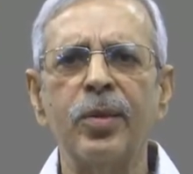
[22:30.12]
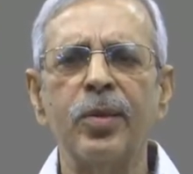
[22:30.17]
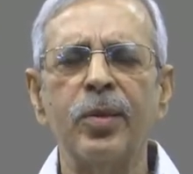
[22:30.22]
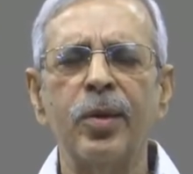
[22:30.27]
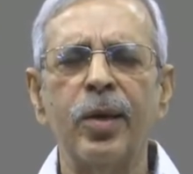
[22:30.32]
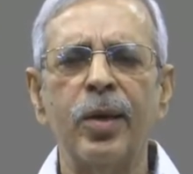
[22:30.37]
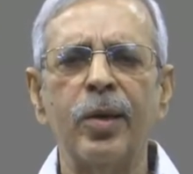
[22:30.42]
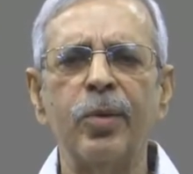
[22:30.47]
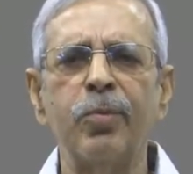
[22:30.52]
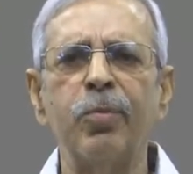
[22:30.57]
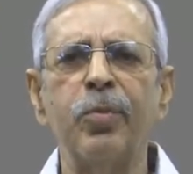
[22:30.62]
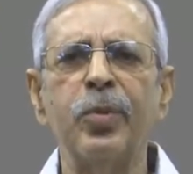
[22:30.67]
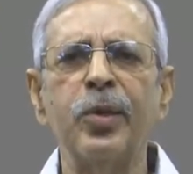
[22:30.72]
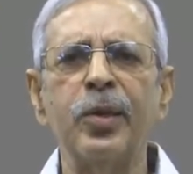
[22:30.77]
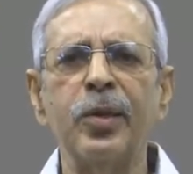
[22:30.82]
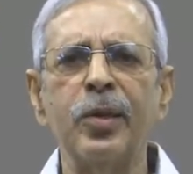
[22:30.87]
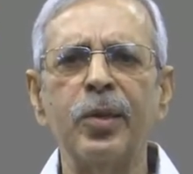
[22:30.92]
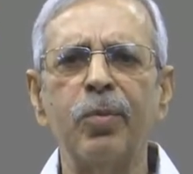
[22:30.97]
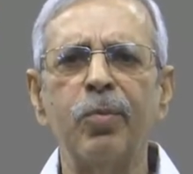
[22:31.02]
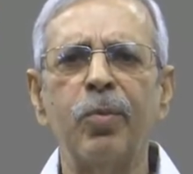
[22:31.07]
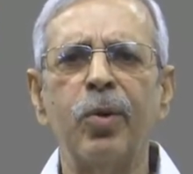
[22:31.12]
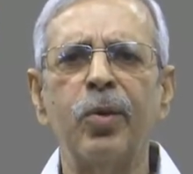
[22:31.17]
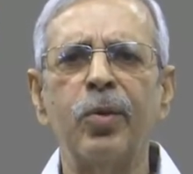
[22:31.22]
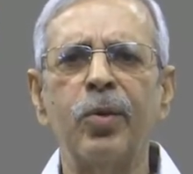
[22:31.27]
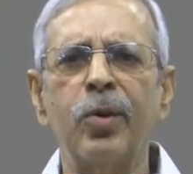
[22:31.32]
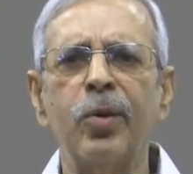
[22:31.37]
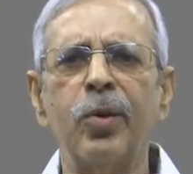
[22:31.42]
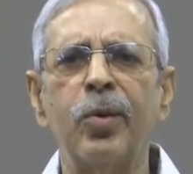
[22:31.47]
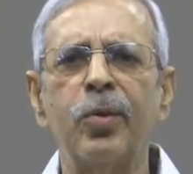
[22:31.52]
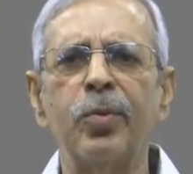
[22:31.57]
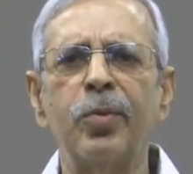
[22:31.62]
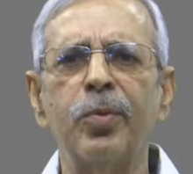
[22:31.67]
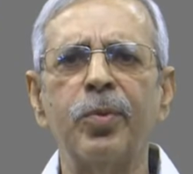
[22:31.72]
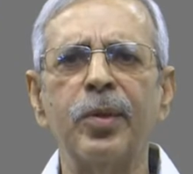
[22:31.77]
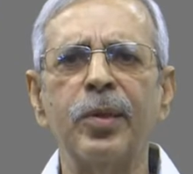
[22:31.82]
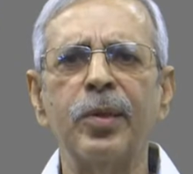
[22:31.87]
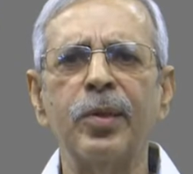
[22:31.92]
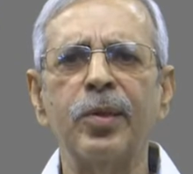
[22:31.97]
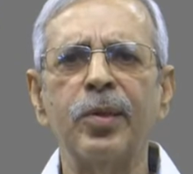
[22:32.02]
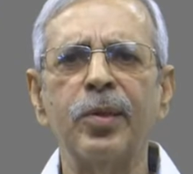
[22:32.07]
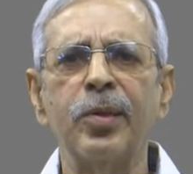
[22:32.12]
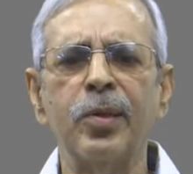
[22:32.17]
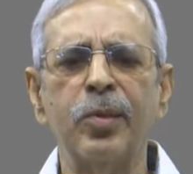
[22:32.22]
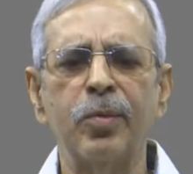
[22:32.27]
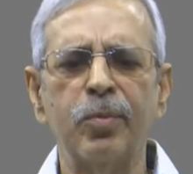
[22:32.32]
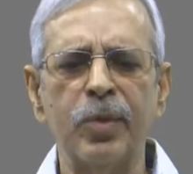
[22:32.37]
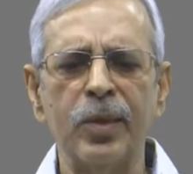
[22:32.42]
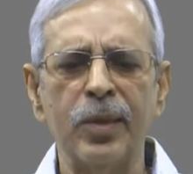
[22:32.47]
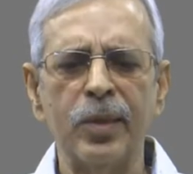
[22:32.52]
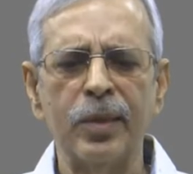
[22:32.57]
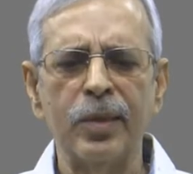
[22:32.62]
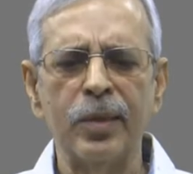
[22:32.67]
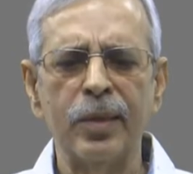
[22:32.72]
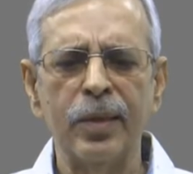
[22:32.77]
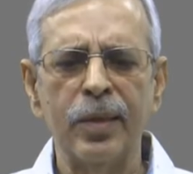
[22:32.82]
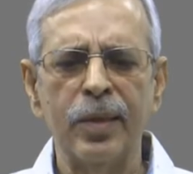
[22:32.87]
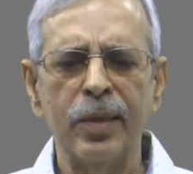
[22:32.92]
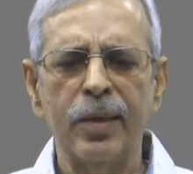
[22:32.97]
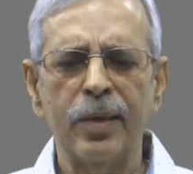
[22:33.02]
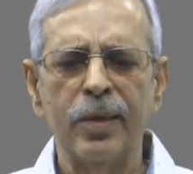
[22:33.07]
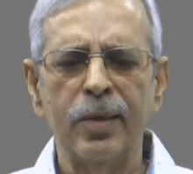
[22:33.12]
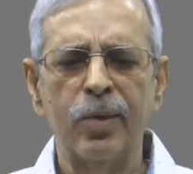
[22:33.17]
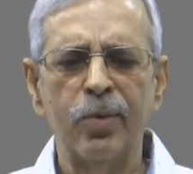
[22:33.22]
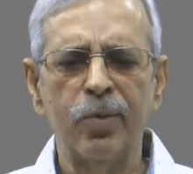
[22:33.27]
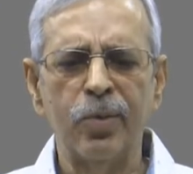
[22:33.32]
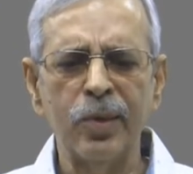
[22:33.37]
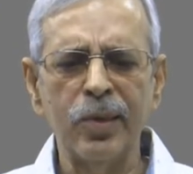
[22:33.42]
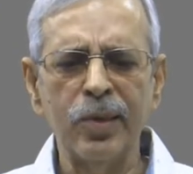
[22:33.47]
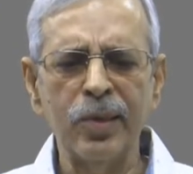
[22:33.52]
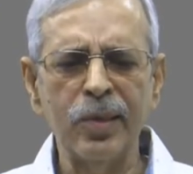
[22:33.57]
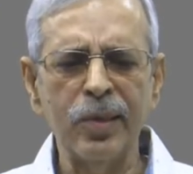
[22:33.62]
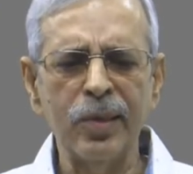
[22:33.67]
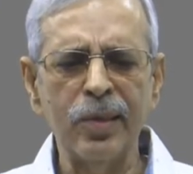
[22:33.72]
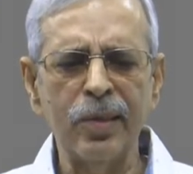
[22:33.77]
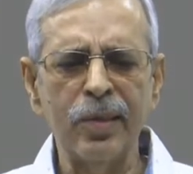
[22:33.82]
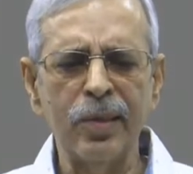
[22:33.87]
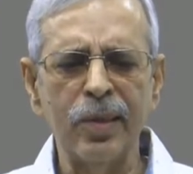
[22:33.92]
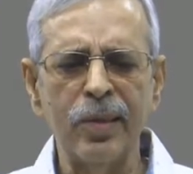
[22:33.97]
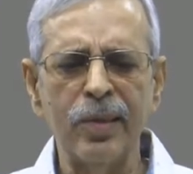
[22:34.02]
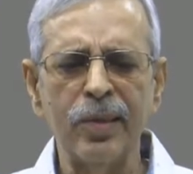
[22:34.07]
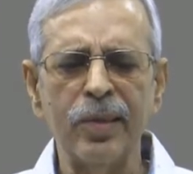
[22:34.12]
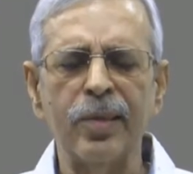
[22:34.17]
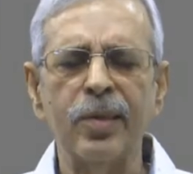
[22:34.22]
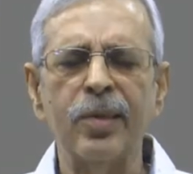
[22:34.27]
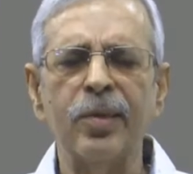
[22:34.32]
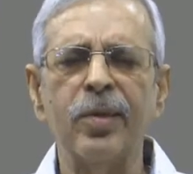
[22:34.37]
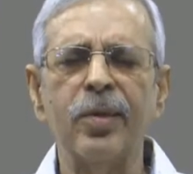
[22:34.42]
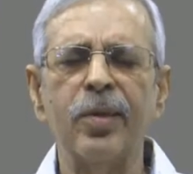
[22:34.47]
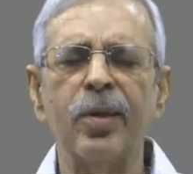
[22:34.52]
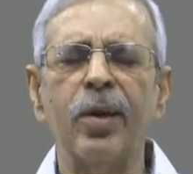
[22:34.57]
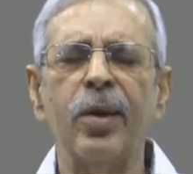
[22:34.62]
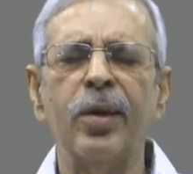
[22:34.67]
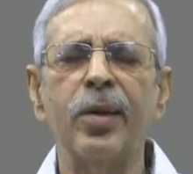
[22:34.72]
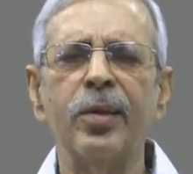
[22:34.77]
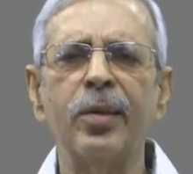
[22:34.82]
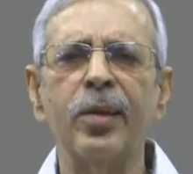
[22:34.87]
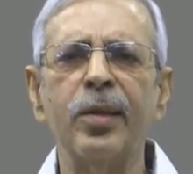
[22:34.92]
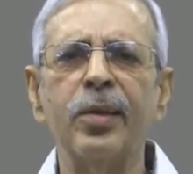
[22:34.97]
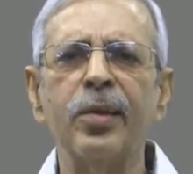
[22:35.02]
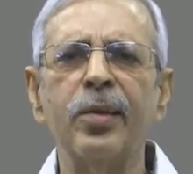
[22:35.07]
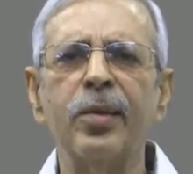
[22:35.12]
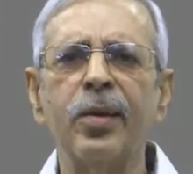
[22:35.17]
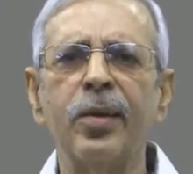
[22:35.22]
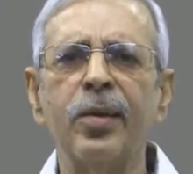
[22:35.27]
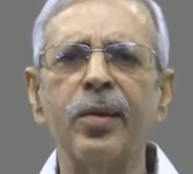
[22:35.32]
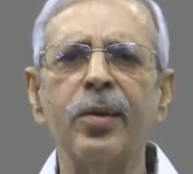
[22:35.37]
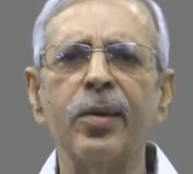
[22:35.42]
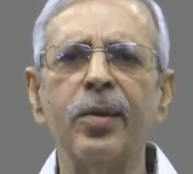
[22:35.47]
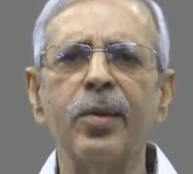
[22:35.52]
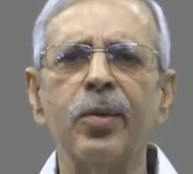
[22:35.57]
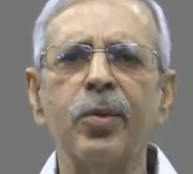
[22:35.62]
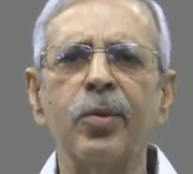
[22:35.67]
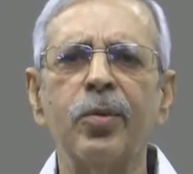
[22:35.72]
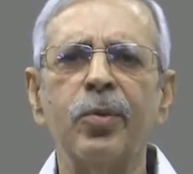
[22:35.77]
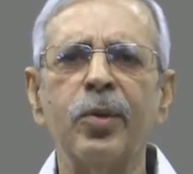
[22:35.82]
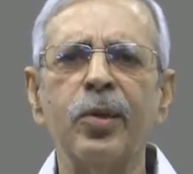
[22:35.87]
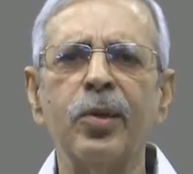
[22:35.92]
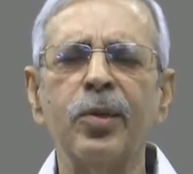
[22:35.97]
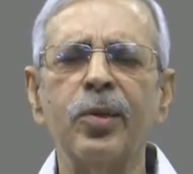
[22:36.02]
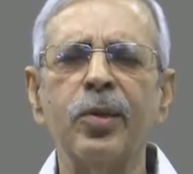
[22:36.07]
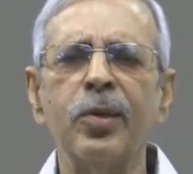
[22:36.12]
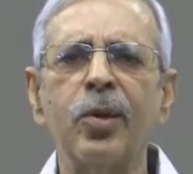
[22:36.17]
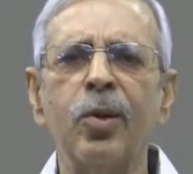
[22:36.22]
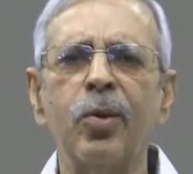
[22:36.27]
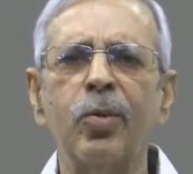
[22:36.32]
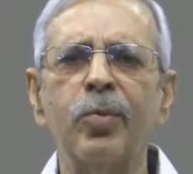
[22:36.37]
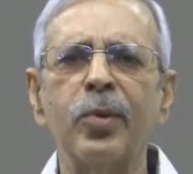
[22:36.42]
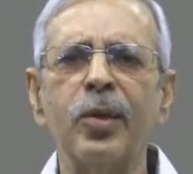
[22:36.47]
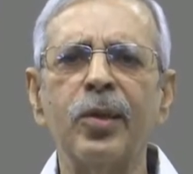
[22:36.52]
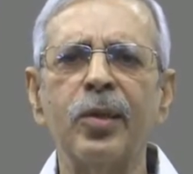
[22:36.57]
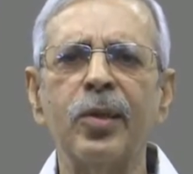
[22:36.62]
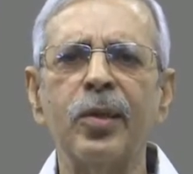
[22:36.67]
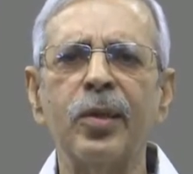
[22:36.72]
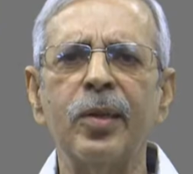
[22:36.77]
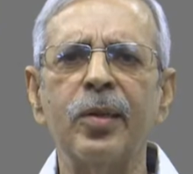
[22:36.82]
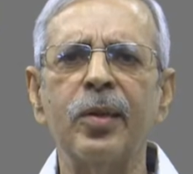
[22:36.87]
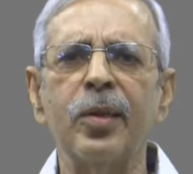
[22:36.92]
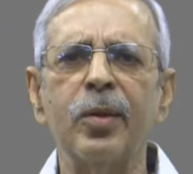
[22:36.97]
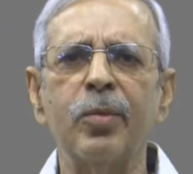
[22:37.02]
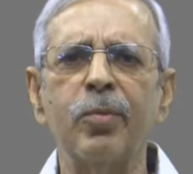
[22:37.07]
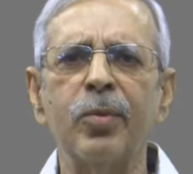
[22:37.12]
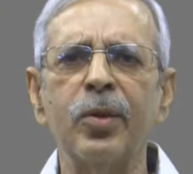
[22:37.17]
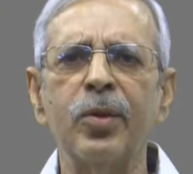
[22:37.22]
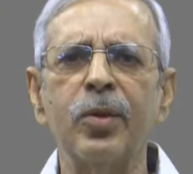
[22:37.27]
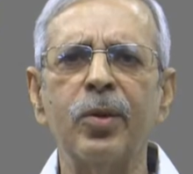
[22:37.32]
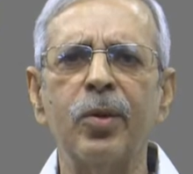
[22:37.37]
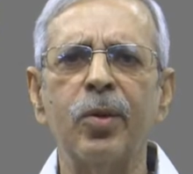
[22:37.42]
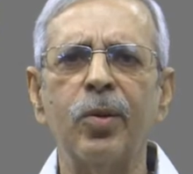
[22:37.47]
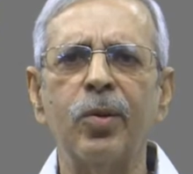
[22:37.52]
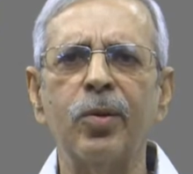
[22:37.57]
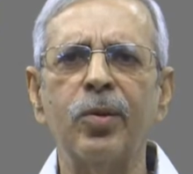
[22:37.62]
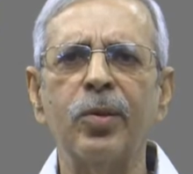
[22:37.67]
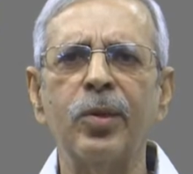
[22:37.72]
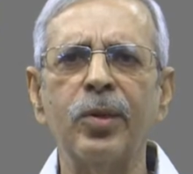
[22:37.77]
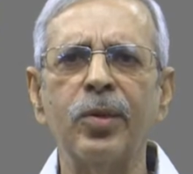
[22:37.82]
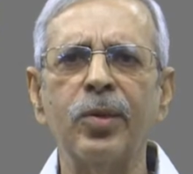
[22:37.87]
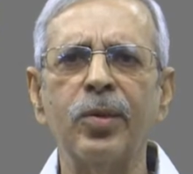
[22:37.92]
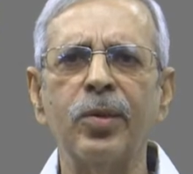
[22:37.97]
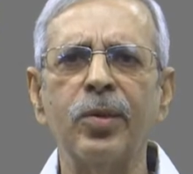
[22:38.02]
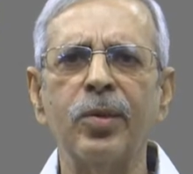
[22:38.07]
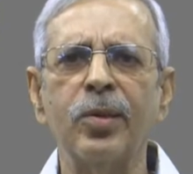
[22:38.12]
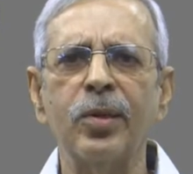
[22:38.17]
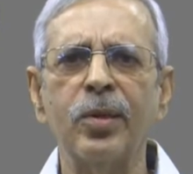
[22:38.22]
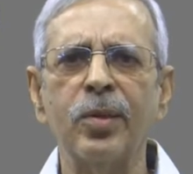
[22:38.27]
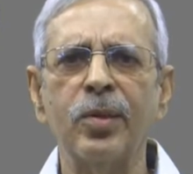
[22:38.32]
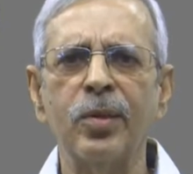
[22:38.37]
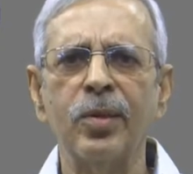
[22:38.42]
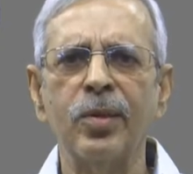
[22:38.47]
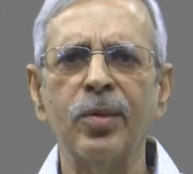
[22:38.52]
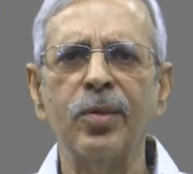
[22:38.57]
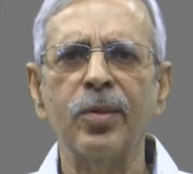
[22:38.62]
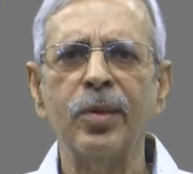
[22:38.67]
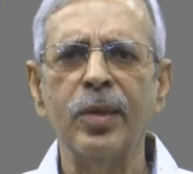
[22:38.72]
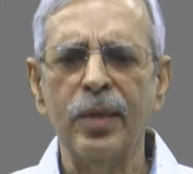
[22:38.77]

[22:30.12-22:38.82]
MBA model of decision making. Now, what is the interlinkage? Are they interlinked, or what is the common thread among all these three things,